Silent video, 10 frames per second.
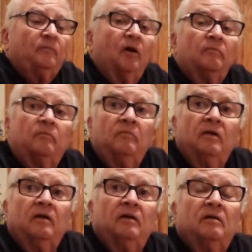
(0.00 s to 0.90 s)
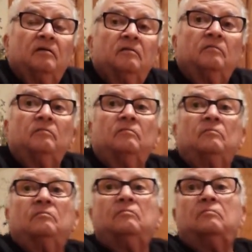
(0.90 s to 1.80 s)
there was like cigar
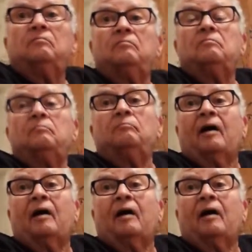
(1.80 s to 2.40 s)
plants.